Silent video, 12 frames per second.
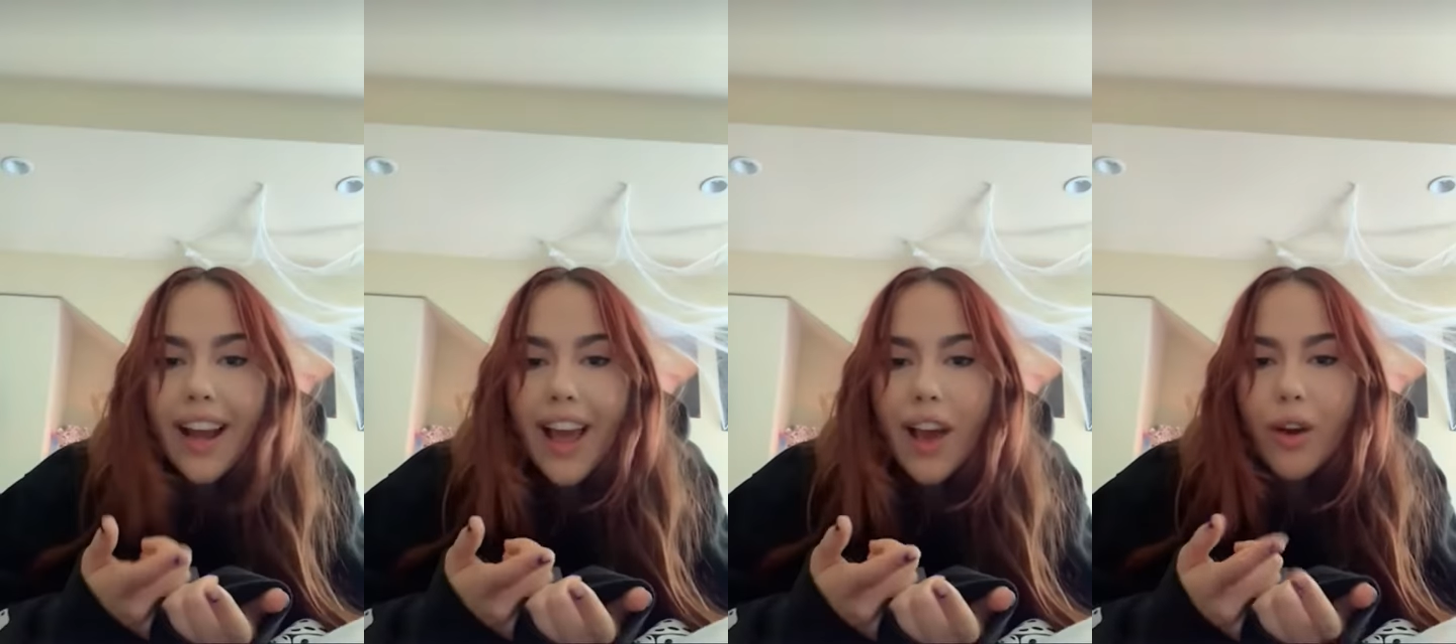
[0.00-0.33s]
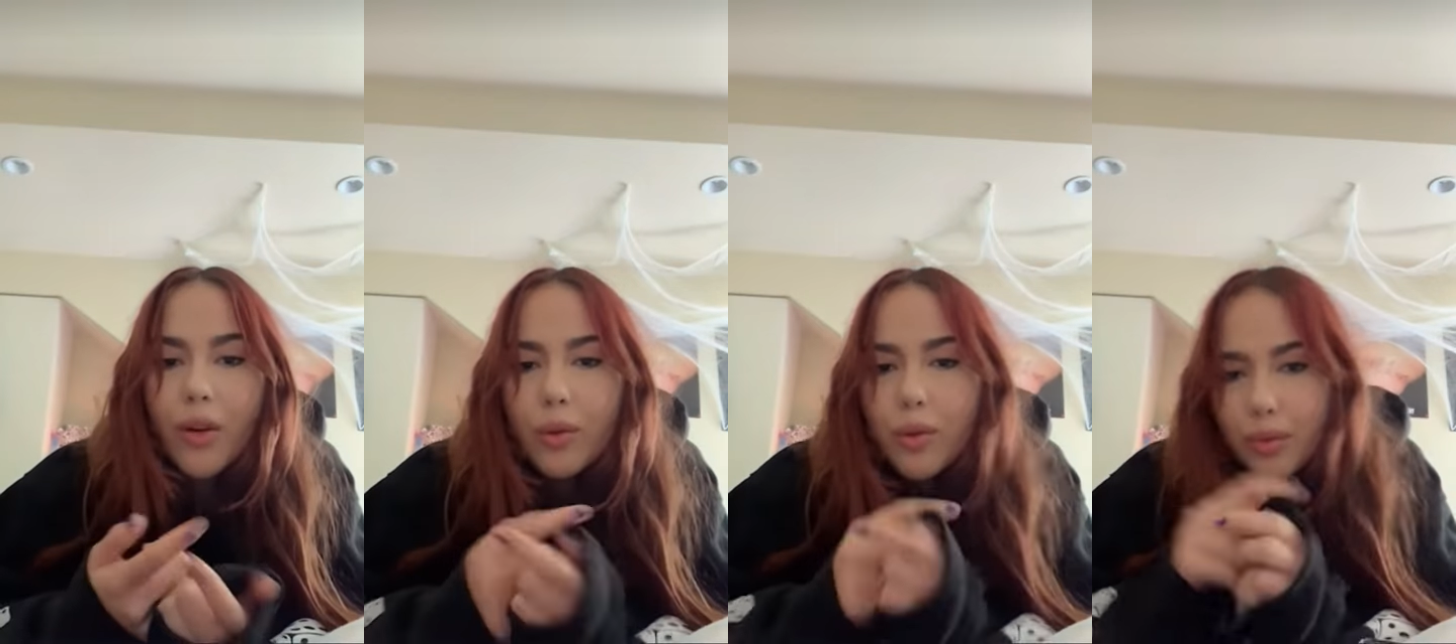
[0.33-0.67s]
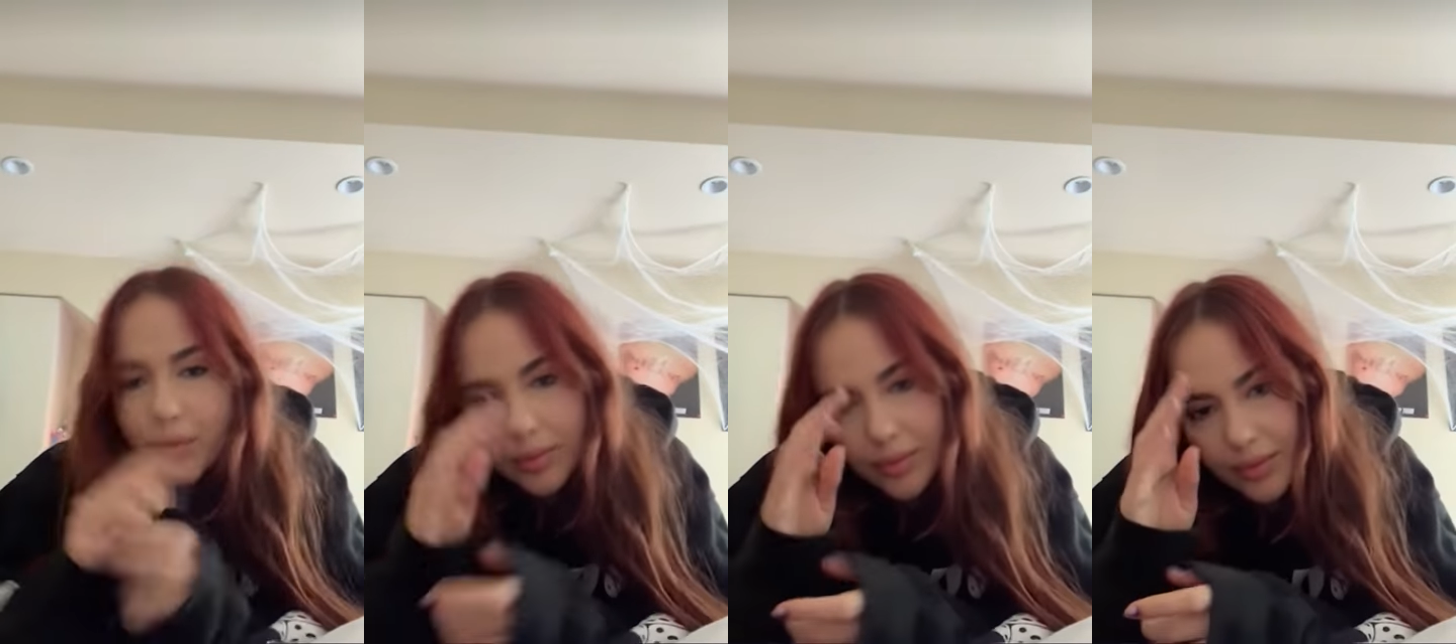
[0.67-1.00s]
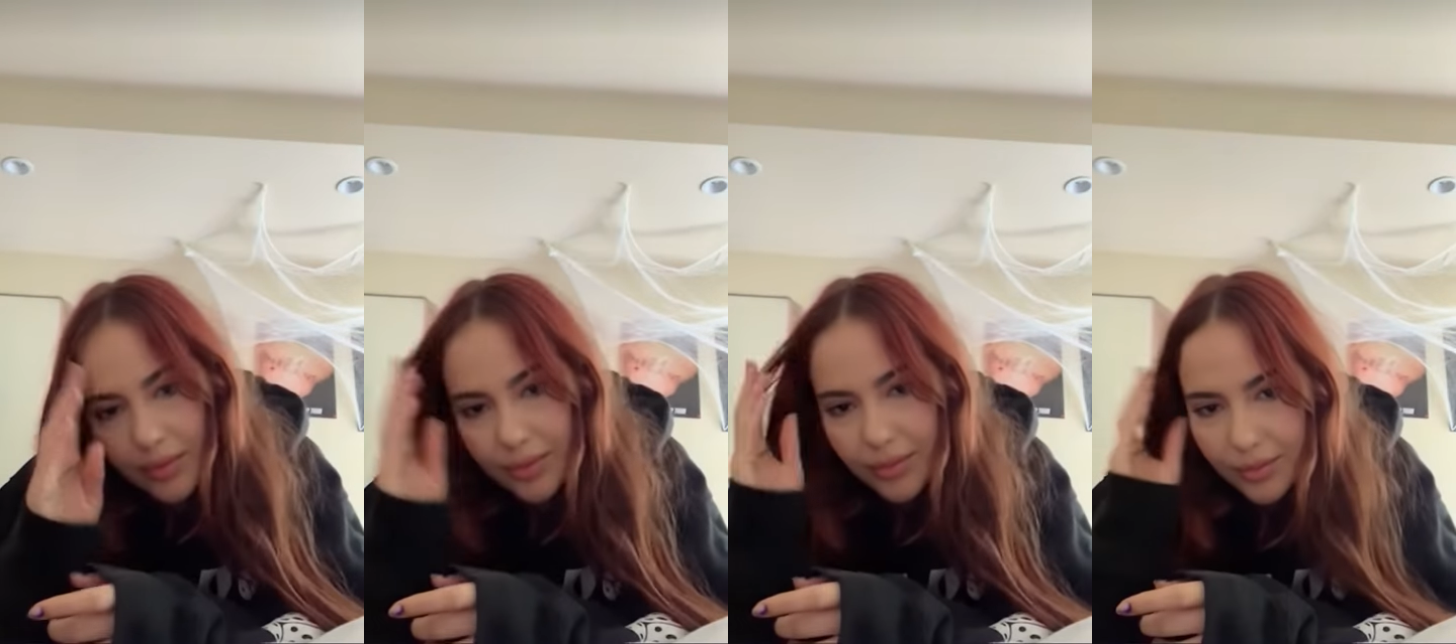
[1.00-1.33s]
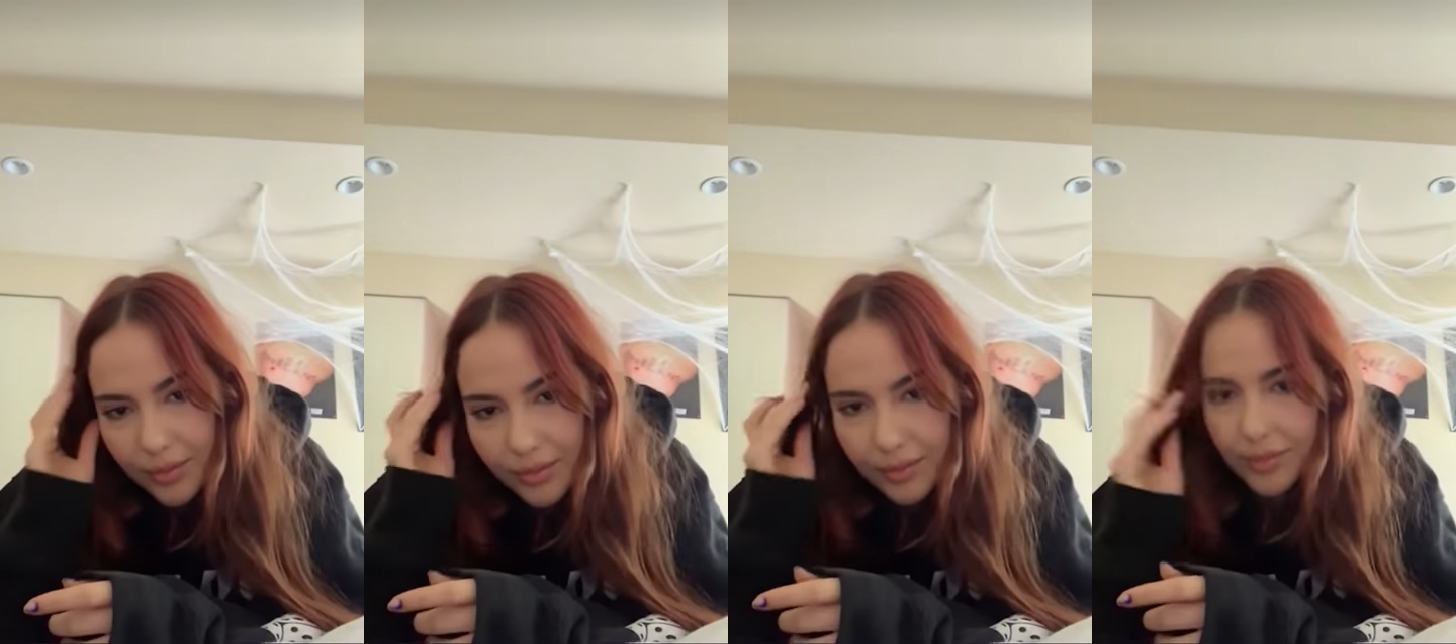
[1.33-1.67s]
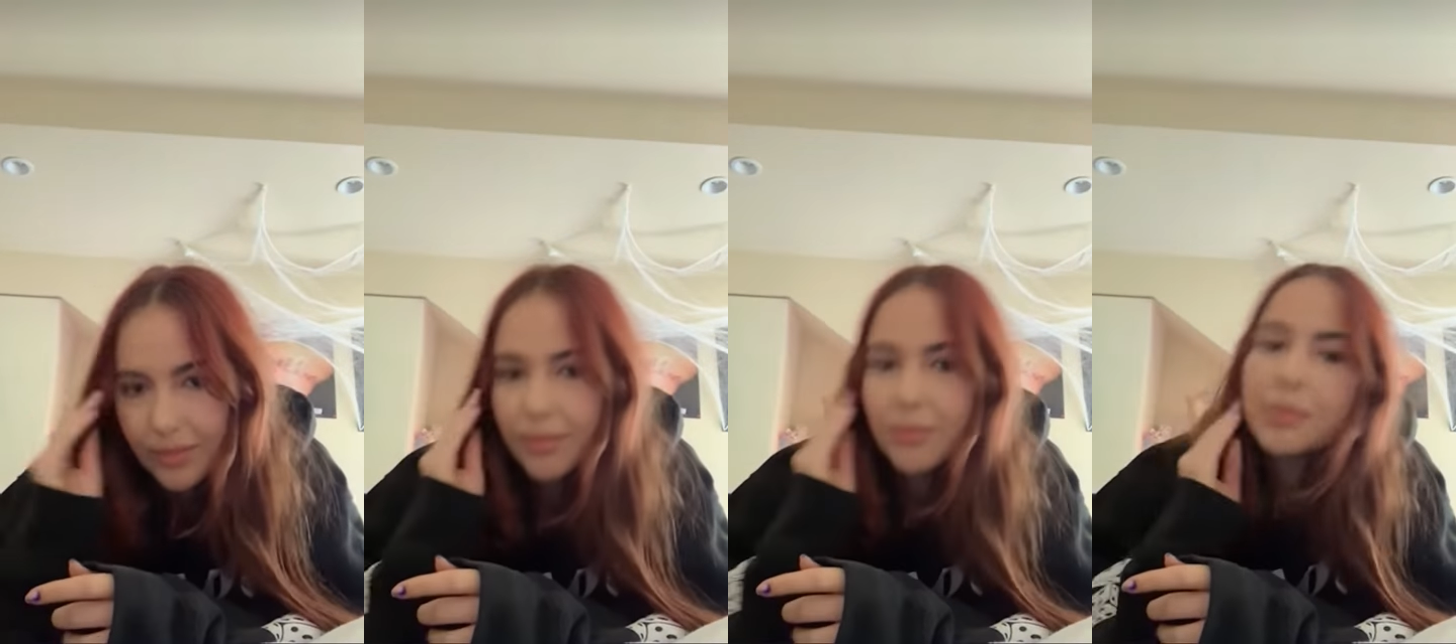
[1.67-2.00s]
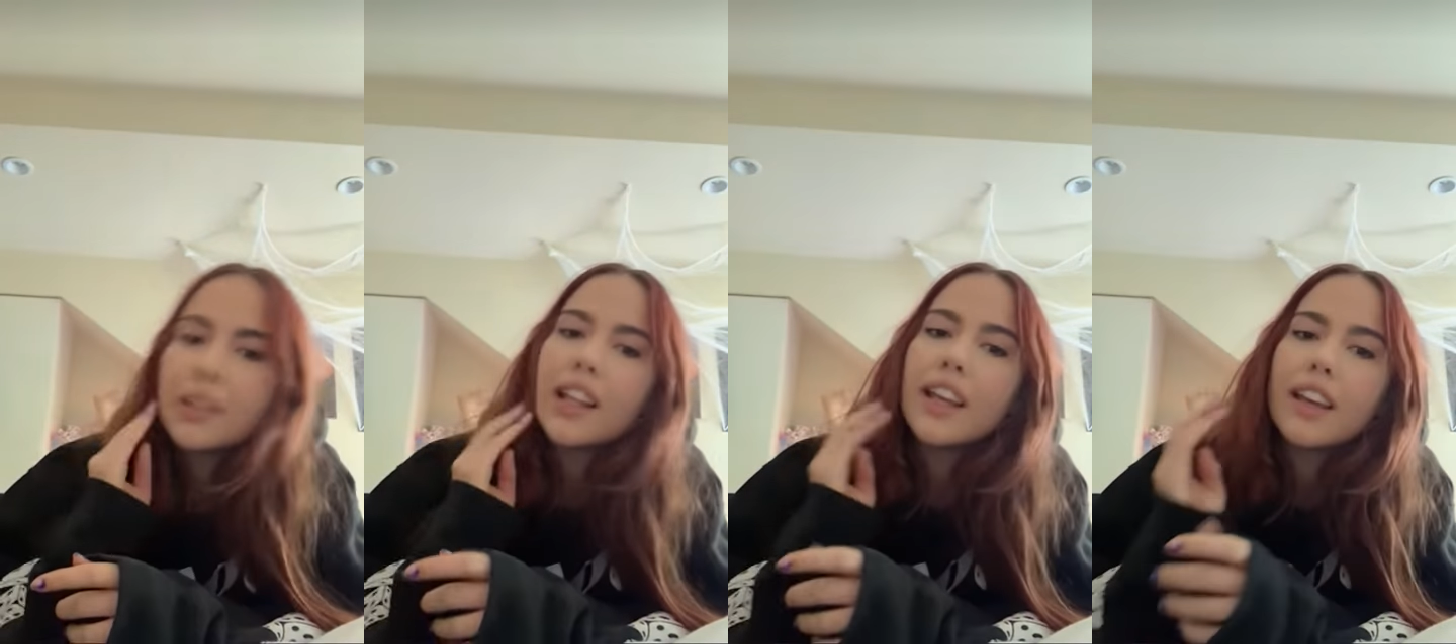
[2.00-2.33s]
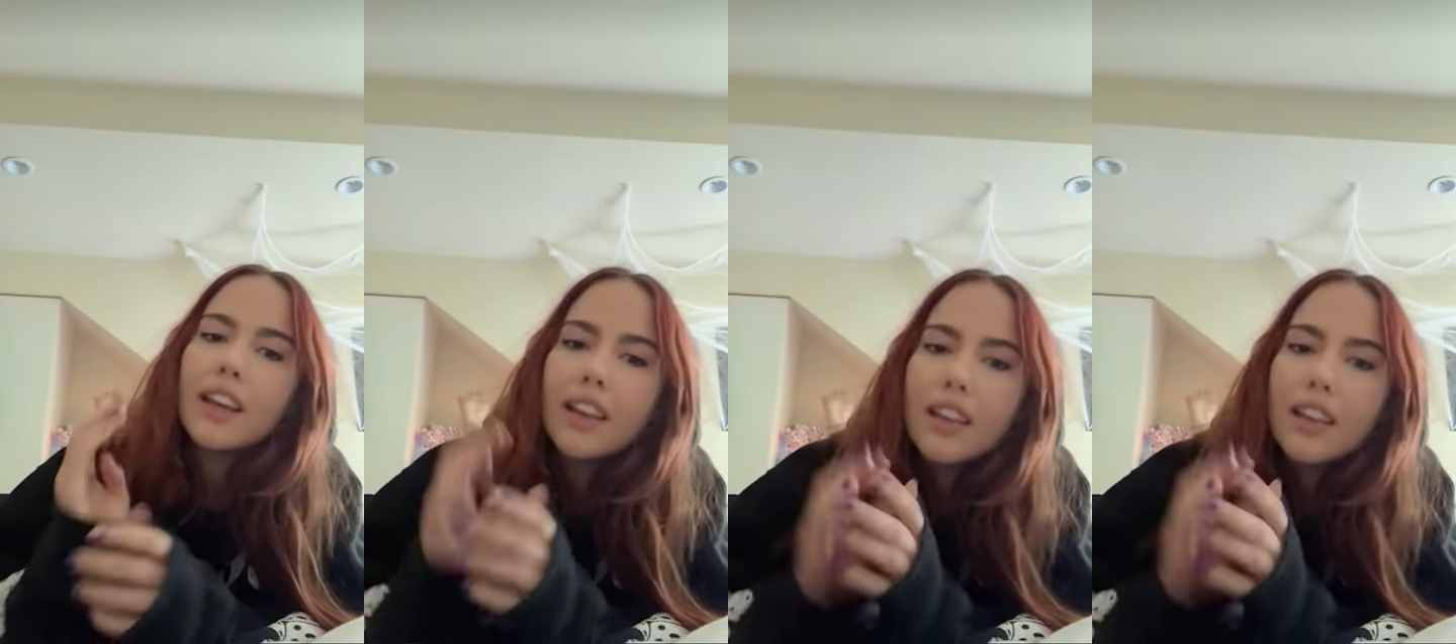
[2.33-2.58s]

now. But, like,